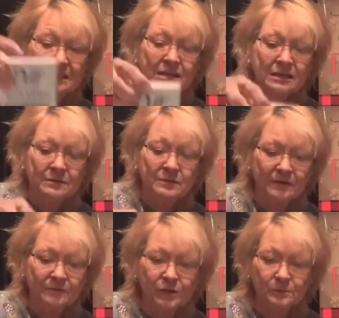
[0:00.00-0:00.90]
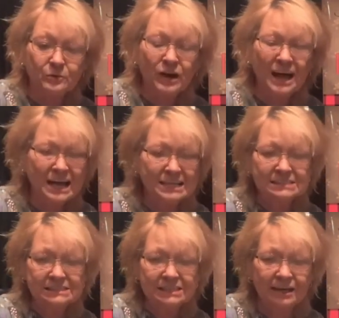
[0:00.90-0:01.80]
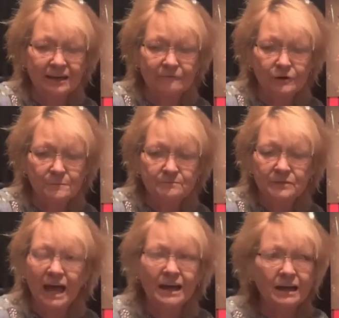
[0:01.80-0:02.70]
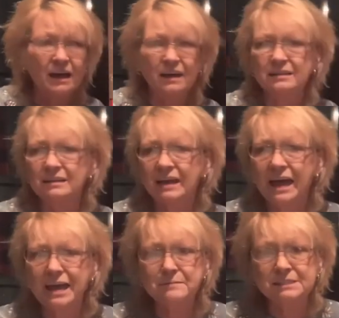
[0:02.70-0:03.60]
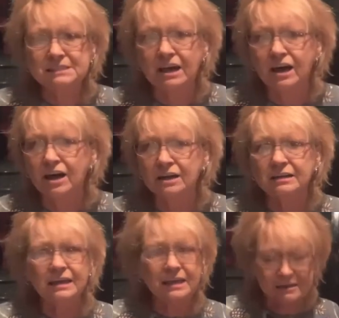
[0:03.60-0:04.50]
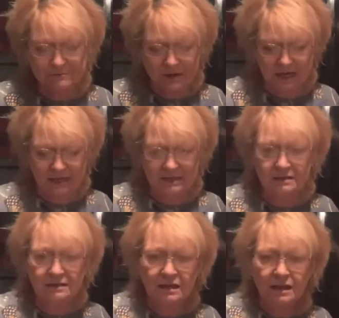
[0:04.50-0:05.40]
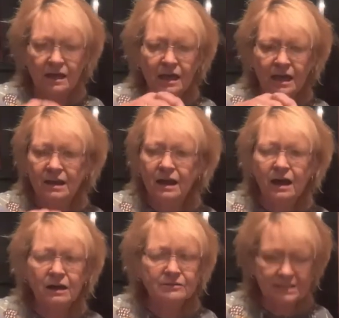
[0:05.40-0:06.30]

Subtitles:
But for the price of them, Amazon, eBay, and all these